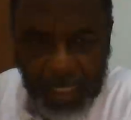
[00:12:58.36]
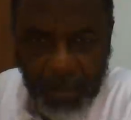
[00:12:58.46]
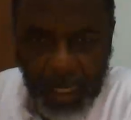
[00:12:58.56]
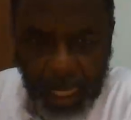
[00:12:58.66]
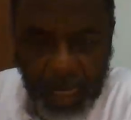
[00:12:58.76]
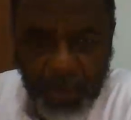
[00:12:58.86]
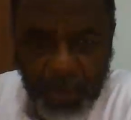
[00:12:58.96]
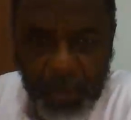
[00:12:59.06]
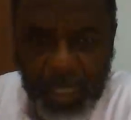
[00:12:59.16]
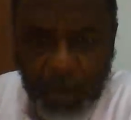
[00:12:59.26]
get in
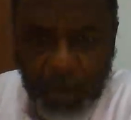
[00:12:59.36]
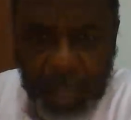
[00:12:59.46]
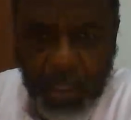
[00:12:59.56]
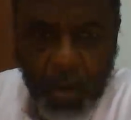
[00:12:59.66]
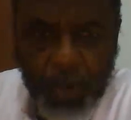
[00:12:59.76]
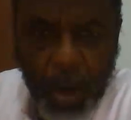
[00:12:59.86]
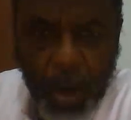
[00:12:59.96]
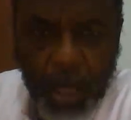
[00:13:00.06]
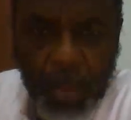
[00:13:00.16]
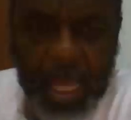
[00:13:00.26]
trouble. That's why it's so important
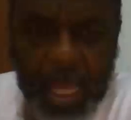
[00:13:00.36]
that we get it